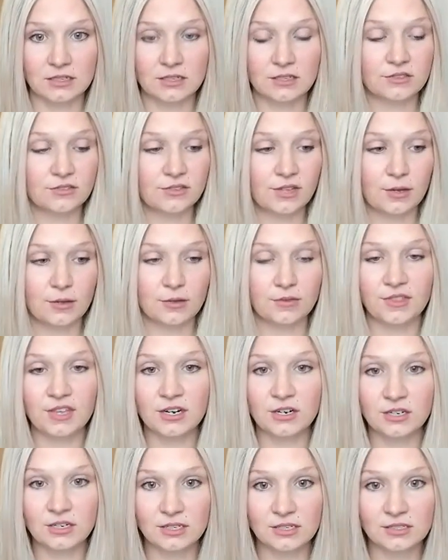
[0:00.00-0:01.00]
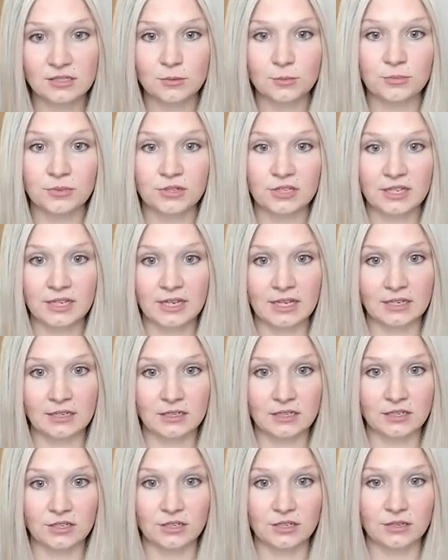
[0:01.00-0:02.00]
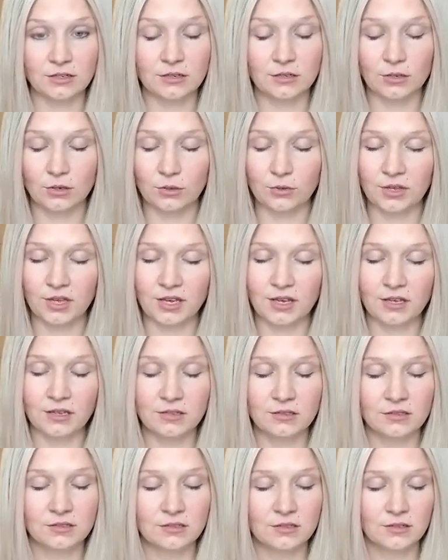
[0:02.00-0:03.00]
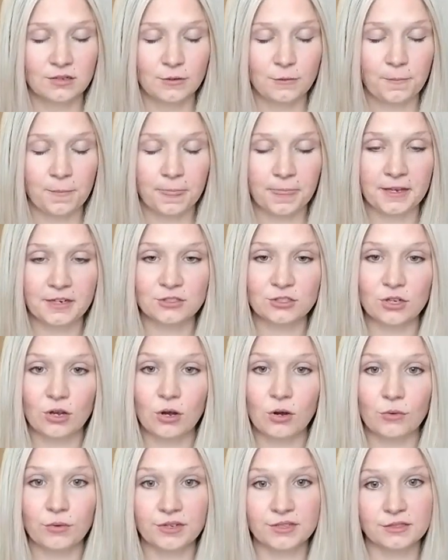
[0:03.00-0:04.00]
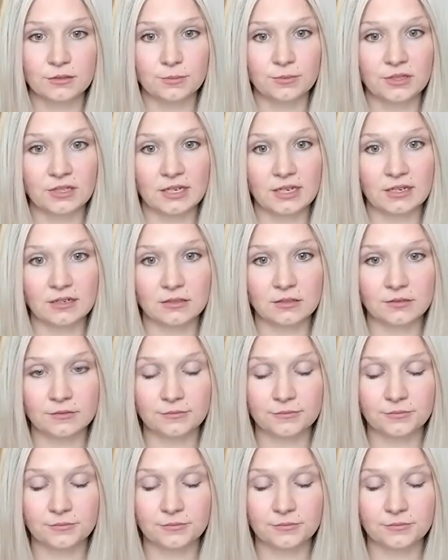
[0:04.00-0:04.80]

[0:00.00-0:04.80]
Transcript: There is a plan here, okay? There's always a plan.